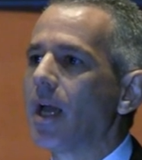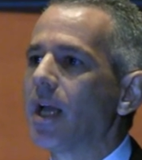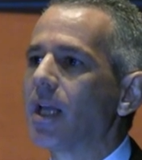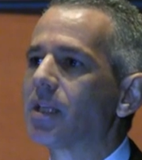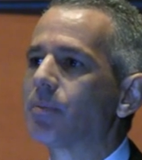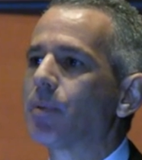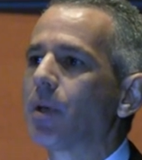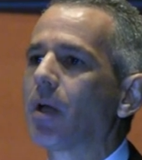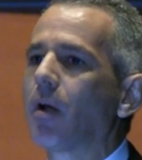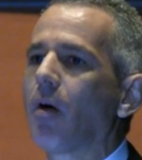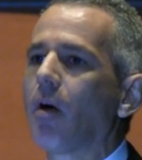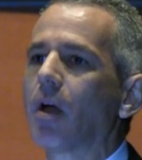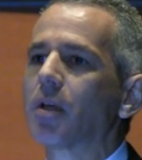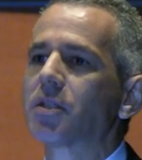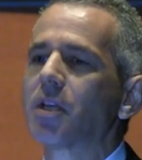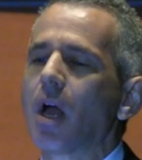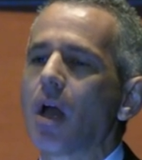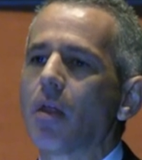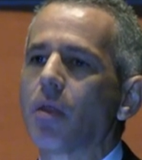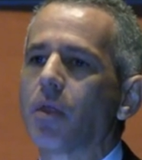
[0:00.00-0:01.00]
it's
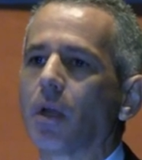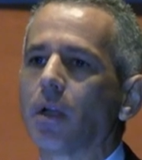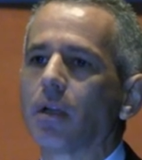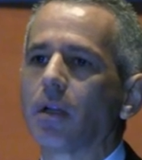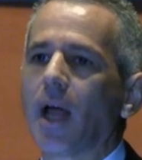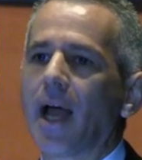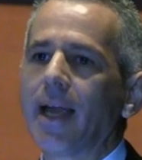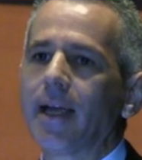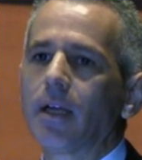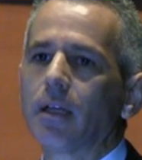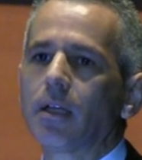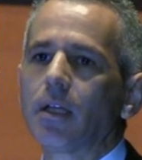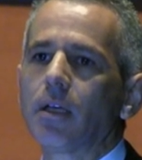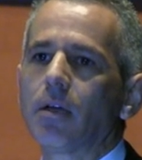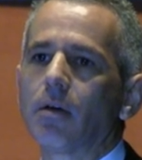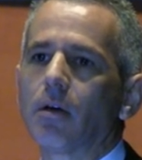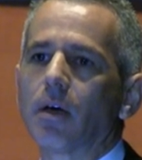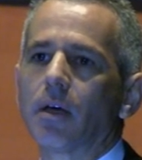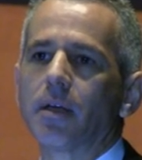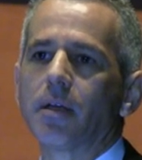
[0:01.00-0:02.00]
because the
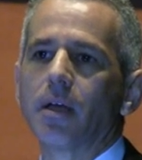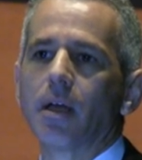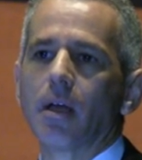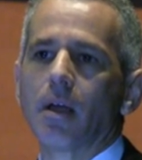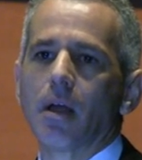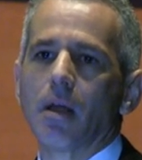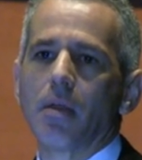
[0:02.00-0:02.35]
likelihood